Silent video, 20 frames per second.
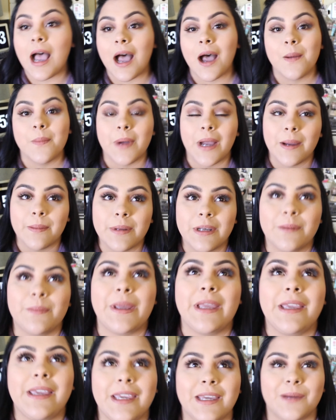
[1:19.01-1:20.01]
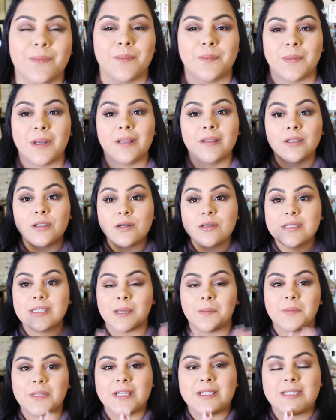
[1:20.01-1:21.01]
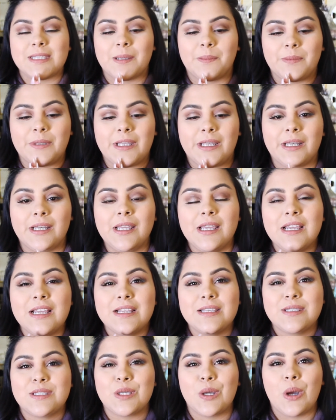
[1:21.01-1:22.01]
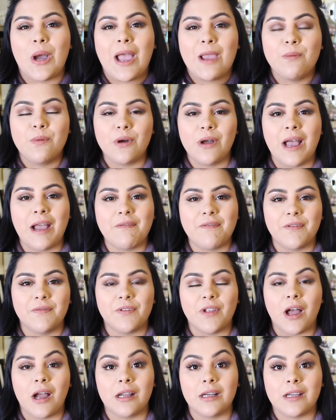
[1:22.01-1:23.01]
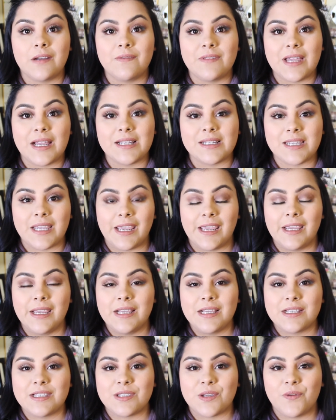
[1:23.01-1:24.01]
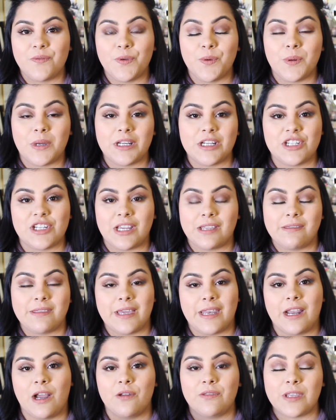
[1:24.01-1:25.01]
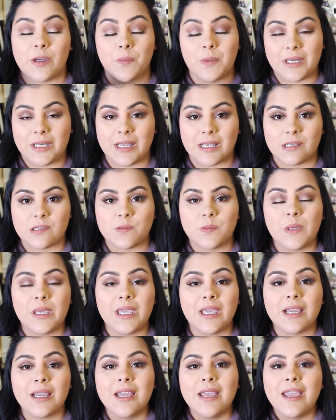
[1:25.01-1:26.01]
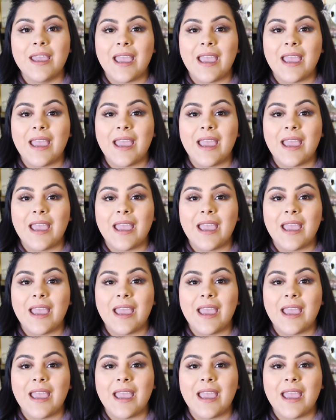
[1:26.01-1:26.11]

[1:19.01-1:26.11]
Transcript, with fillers: I'm gonna make him a little something something. So I will have a vlog of that day. So if you want to check that out, that'll be next week.